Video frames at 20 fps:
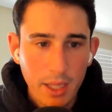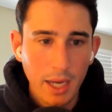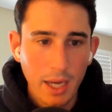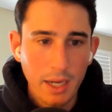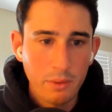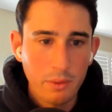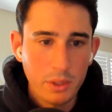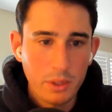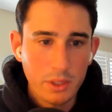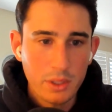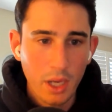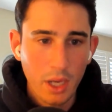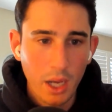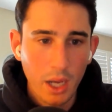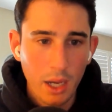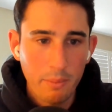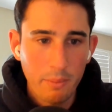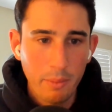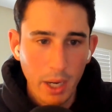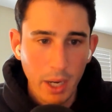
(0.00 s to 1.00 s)
Then it was
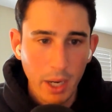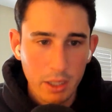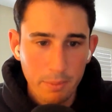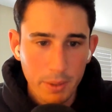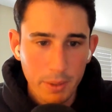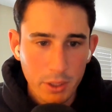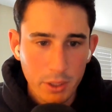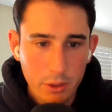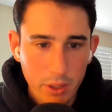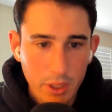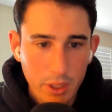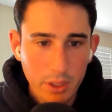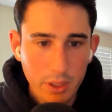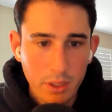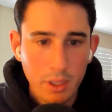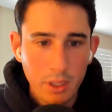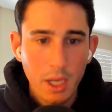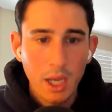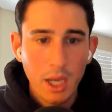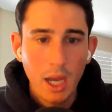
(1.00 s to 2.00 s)
uh, Michael
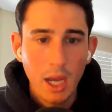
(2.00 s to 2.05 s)
Patryn.